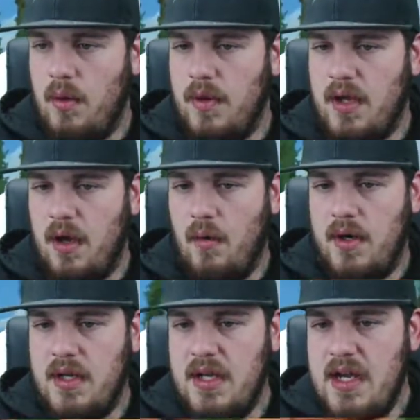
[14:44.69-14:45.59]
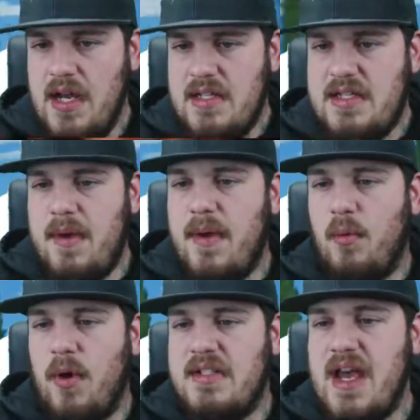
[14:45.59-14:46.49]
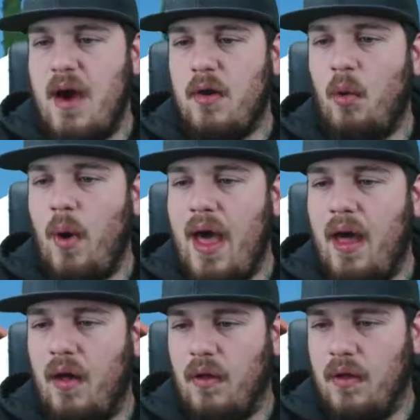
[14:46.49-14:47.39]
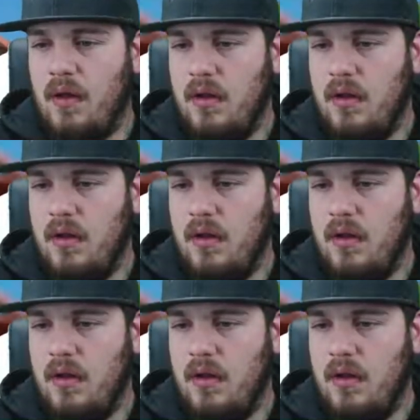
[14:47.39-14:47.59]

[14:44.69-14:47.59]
are we going? Timmy went down a well!